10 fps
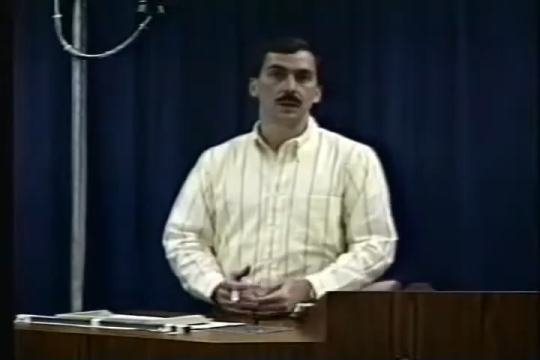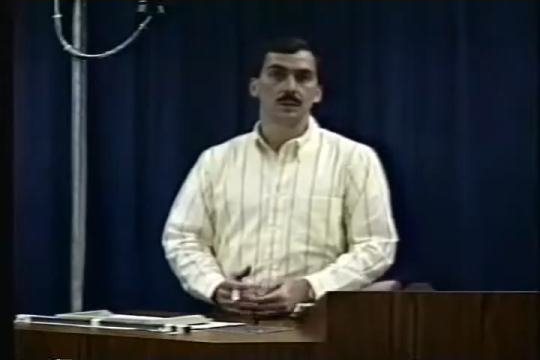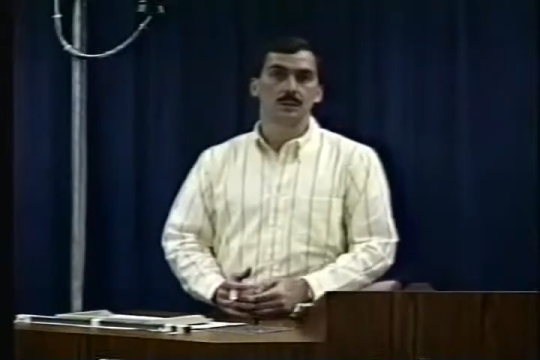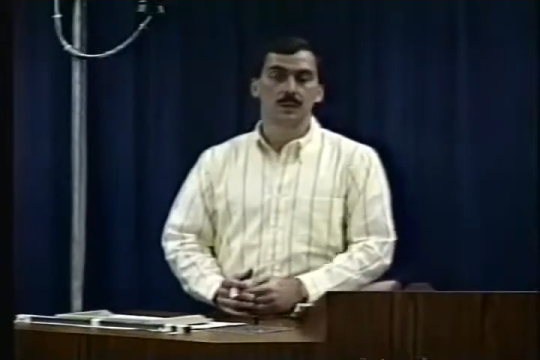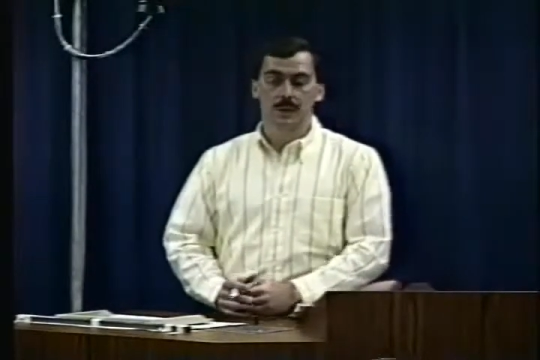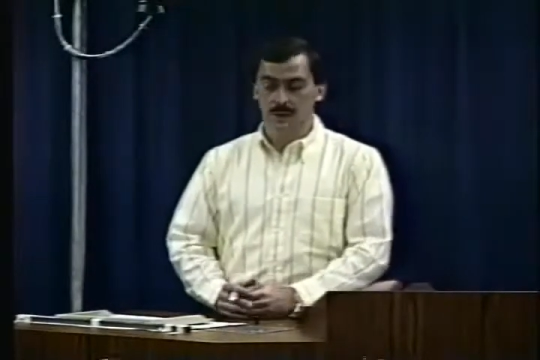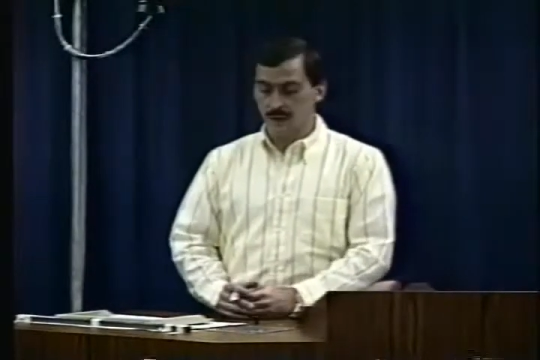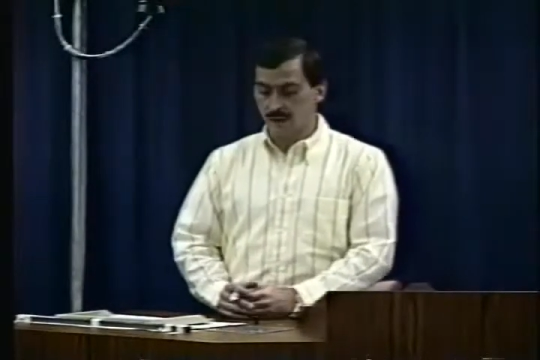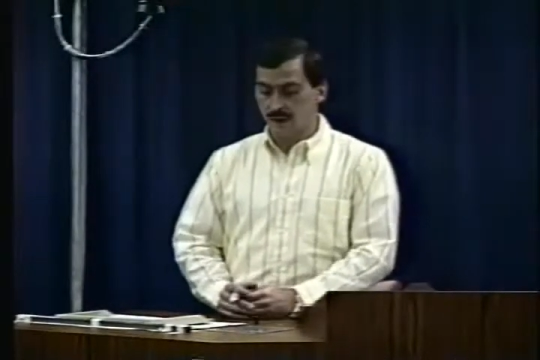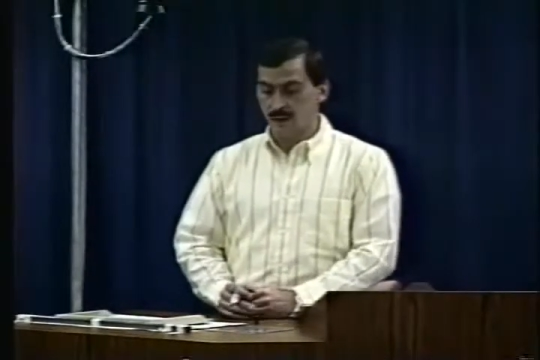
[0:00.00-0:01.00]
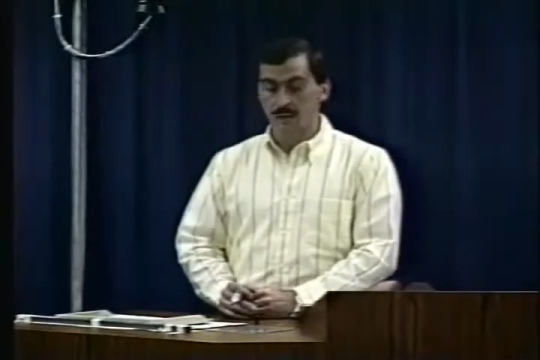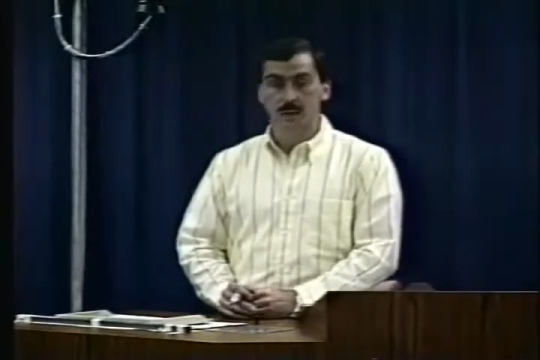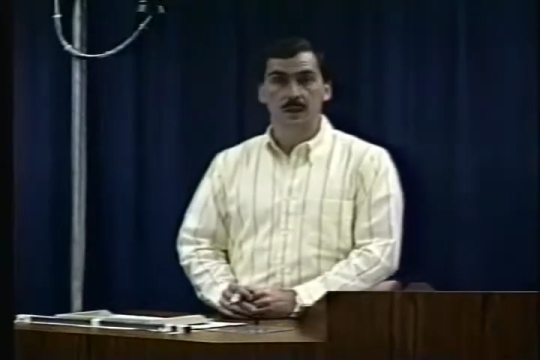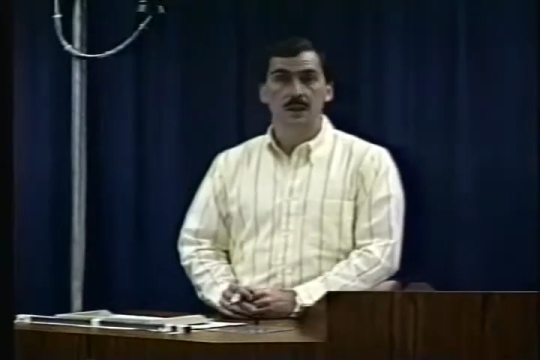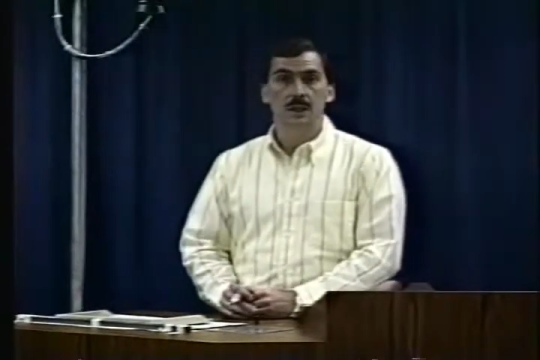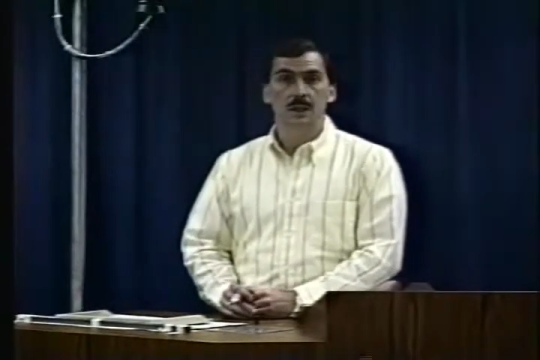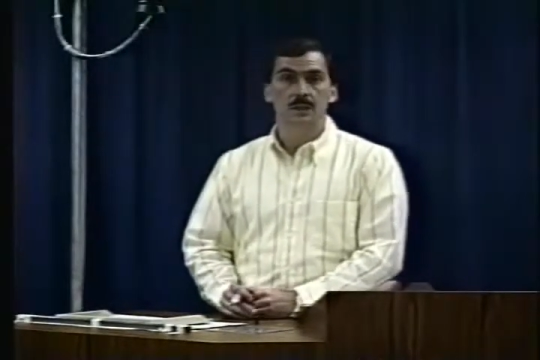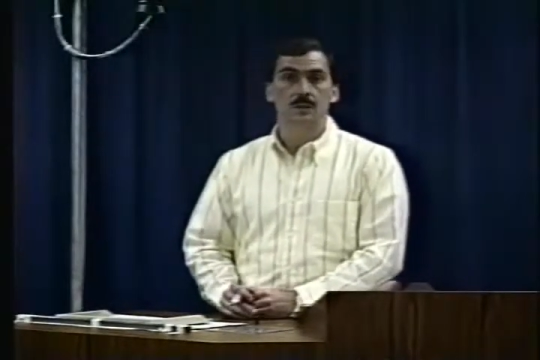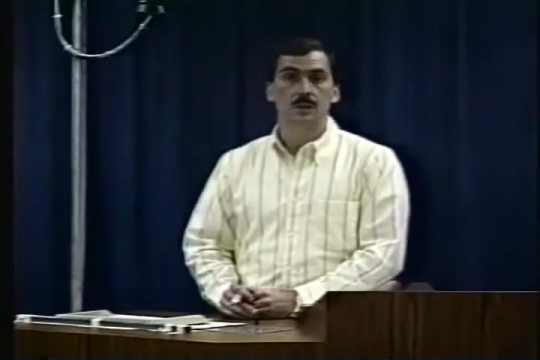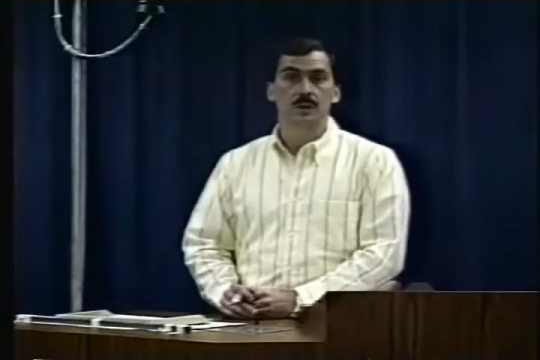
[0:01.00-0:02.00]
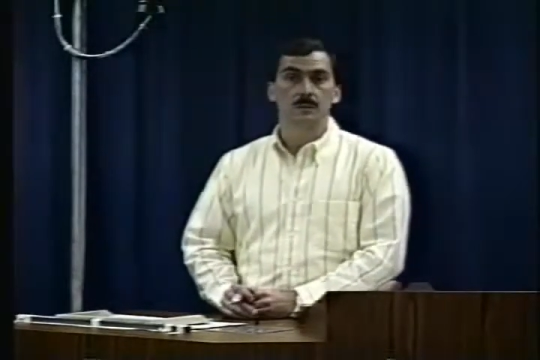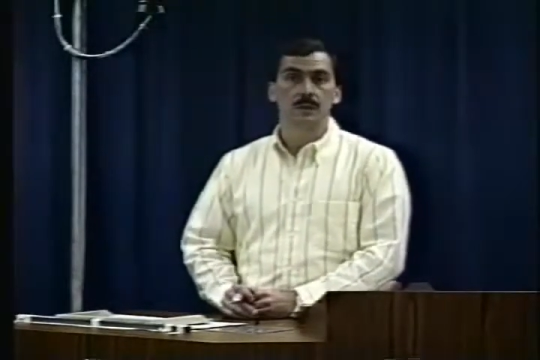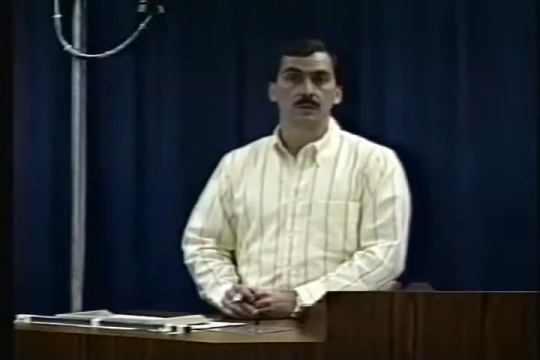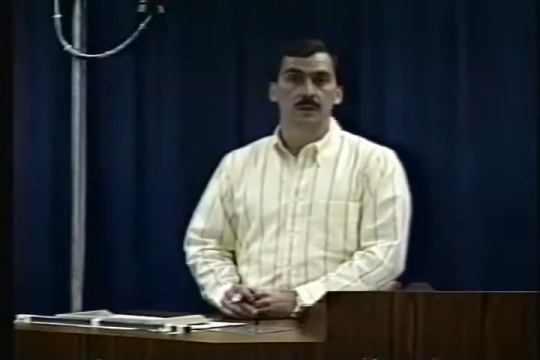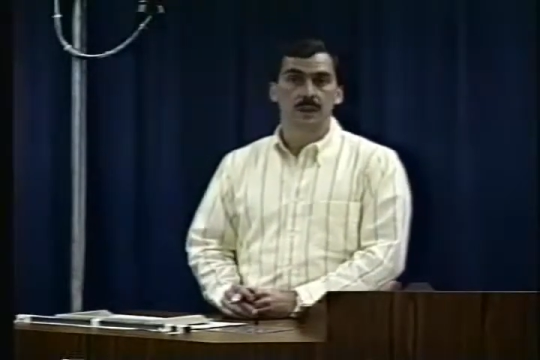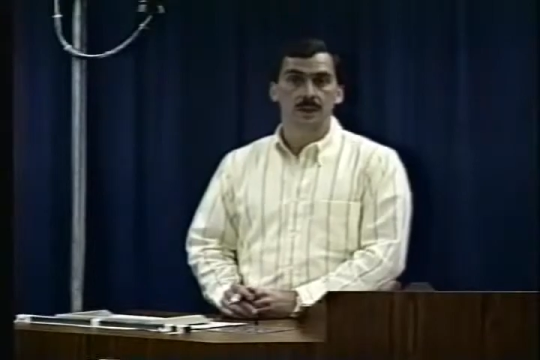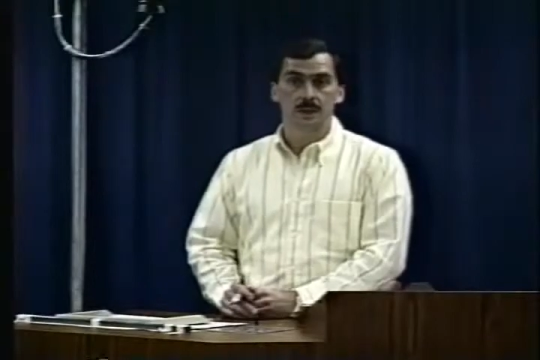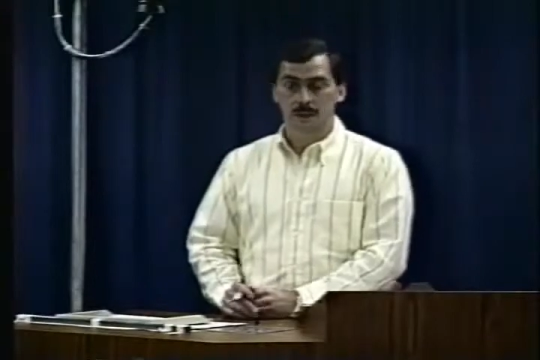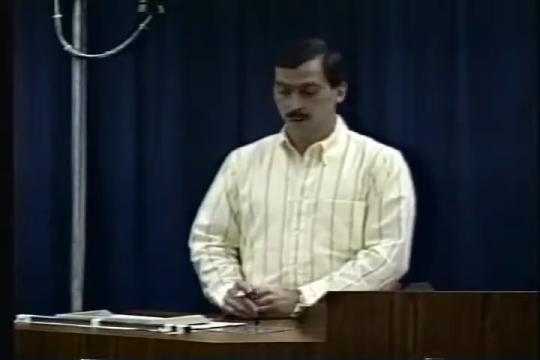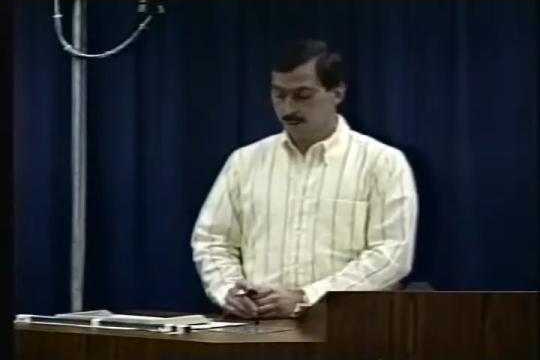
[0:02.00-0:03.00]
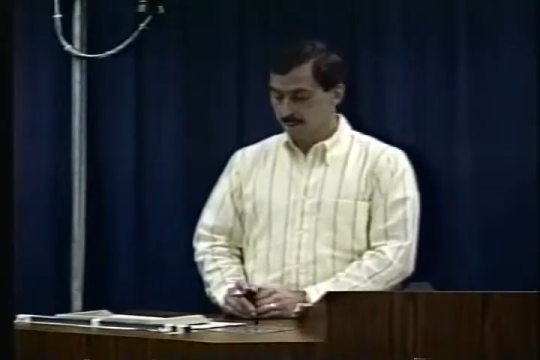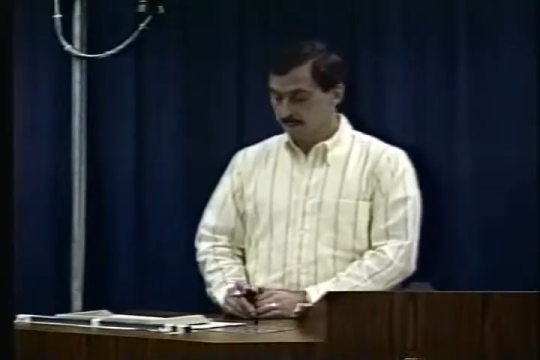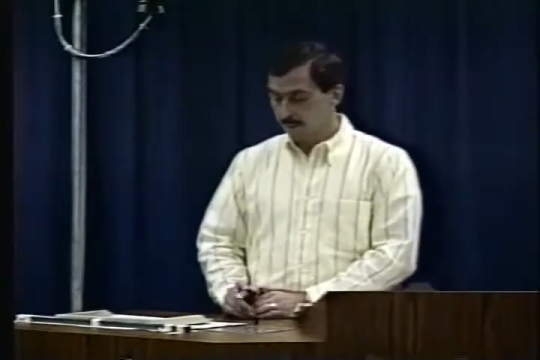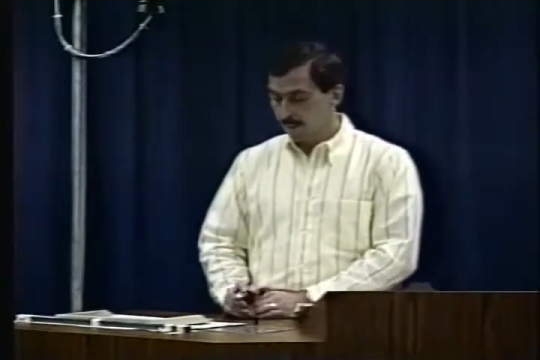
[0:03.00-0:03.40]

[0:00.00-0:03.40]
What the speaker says: based upon that analogy is going to be fallacious.